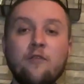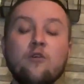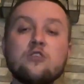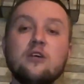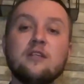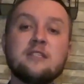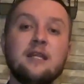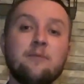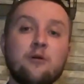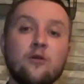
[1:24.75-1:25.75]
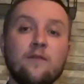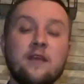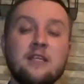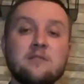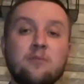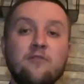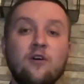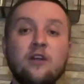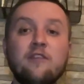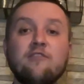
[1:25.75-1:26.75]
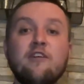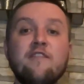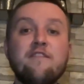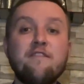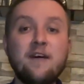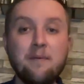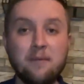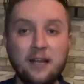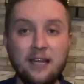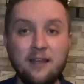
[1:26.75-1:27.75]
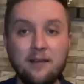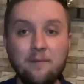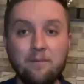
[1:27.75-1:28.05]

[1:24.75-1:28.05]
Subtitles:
you also understand a product that is provided for a family,